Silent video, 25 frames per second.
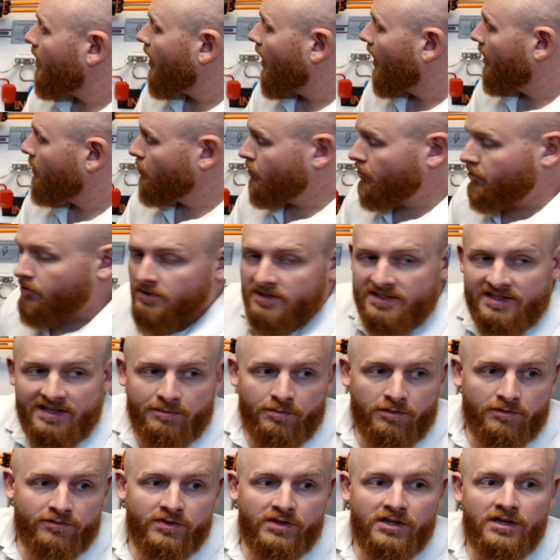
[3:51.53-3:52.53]
I will do a
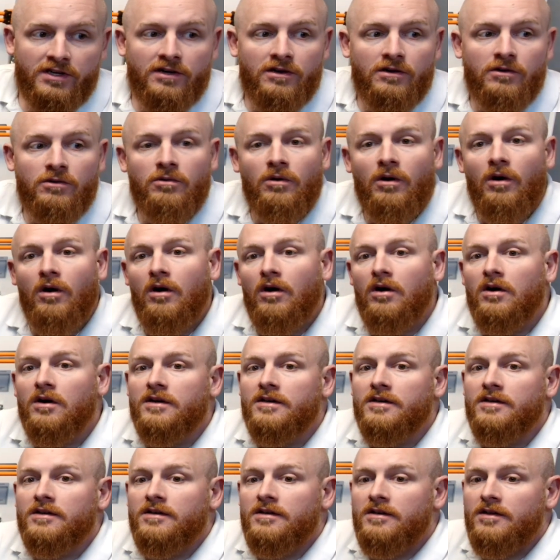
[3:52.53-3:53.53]
separate video
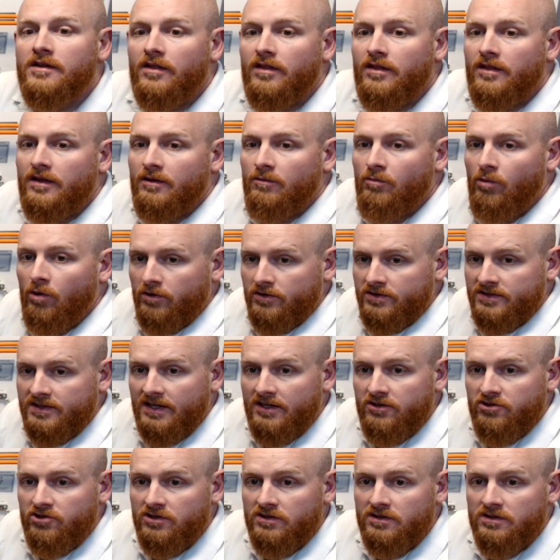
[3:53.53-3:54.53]
on the
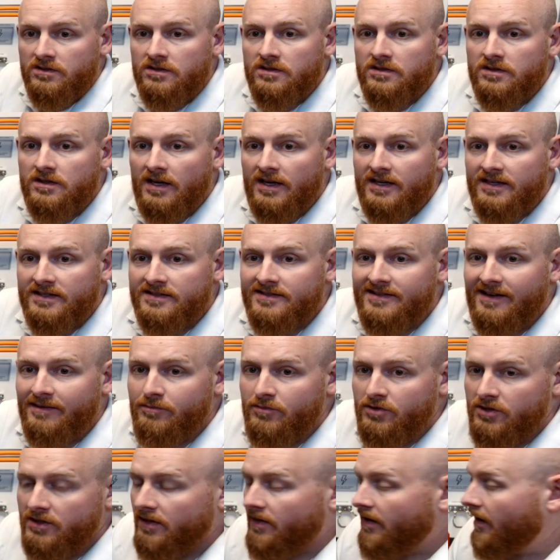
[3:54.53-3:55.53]
workstations and
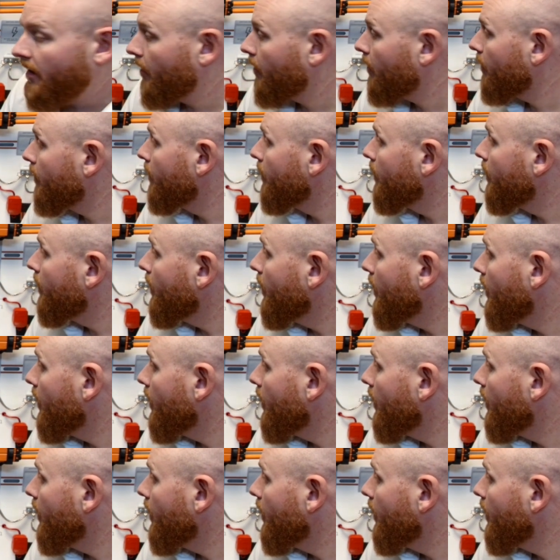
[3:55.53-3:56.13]
assembly there.